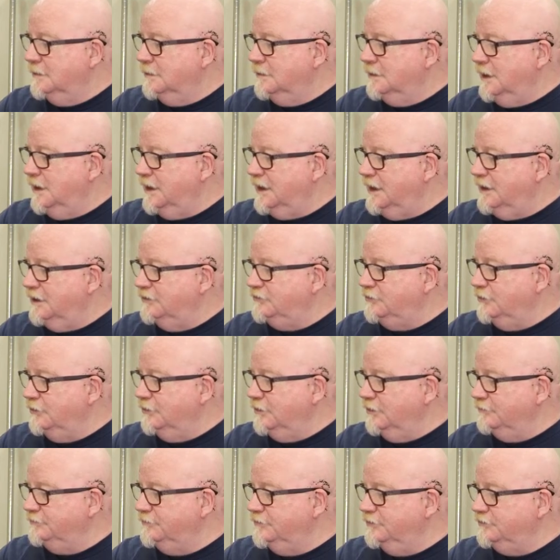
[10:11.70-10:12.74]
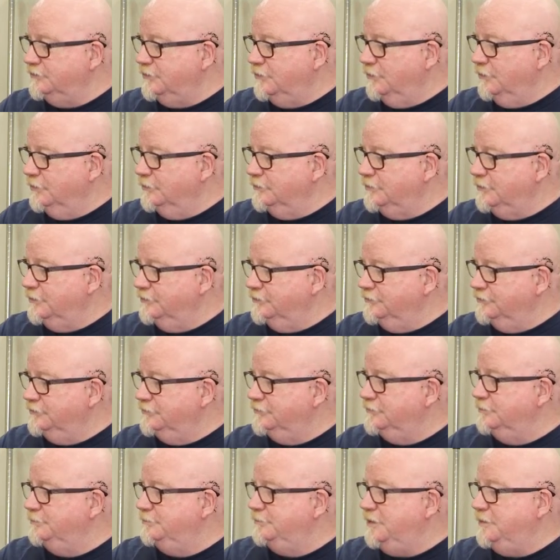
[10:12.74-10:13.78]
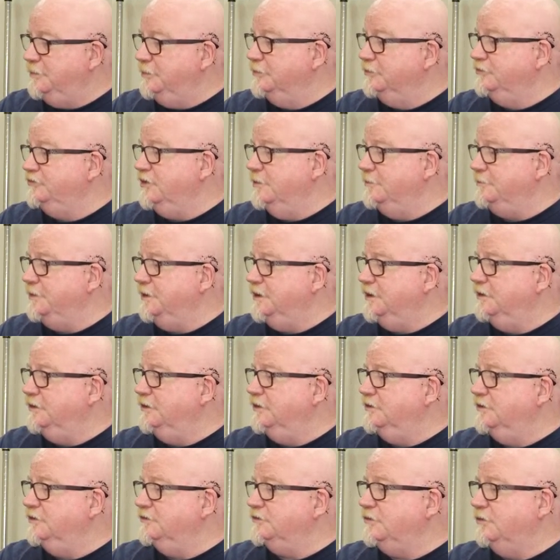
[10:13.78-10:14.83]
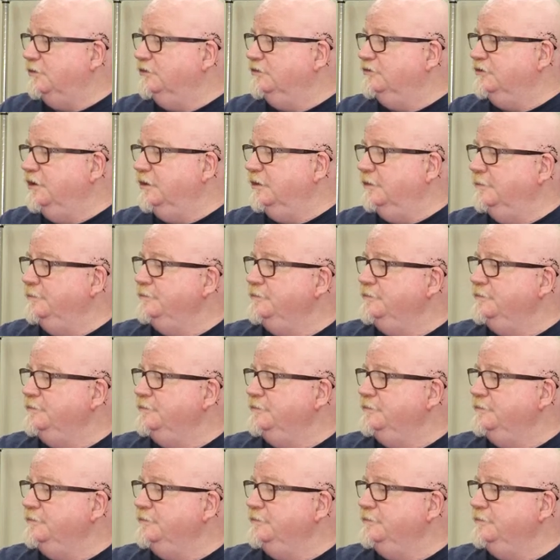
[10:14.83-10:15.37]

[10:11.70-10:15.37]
I got to turn off Discord because people are jumping in the Discord channel.